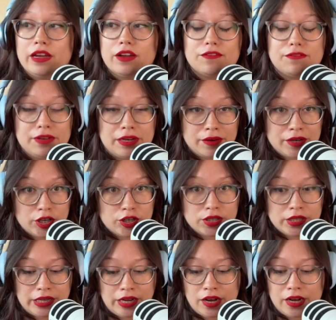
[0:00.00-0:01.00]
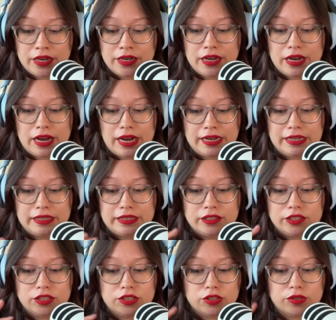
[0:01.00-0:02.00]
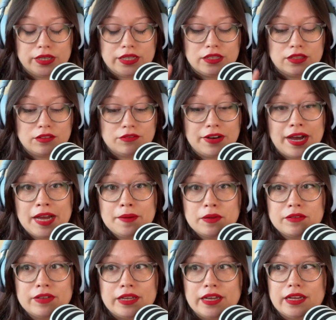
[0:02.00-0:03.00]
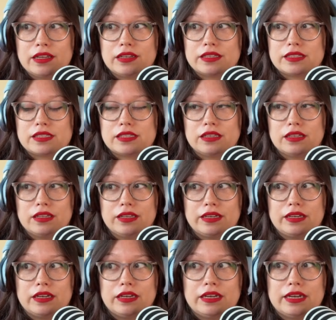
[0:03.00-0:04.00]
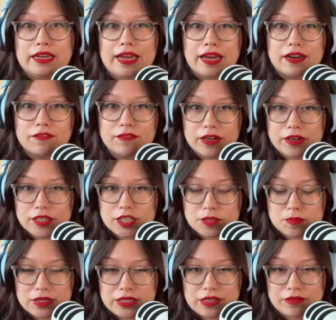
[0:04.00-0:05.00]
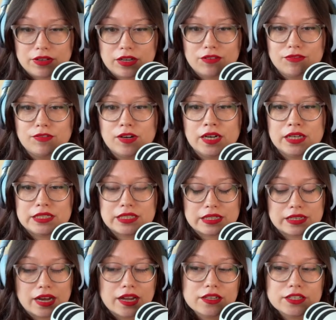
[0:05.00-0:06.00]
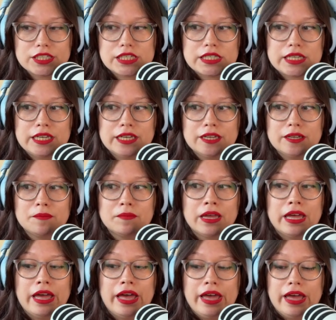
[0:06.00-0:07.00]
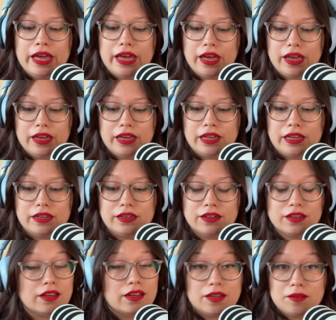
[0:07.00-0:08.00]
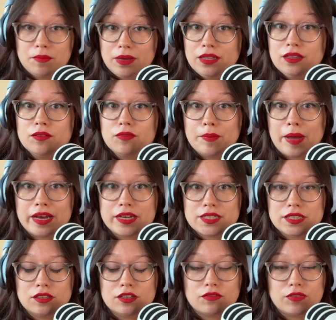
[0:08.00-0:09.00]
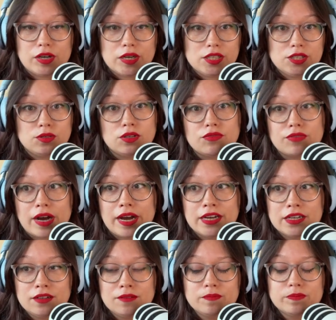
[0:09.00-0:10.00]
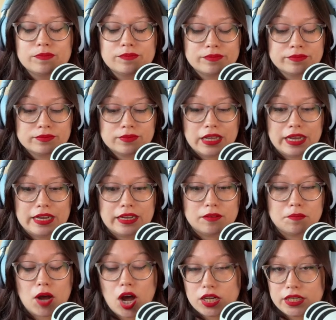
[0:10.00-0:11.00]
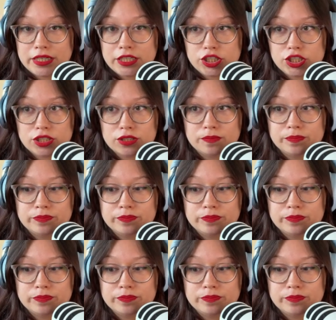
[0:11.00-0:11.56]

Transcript: Very early on, I like created the vibe of it. This is like it had a very specific font and color scheme, and it made the magazine look very unified and polished.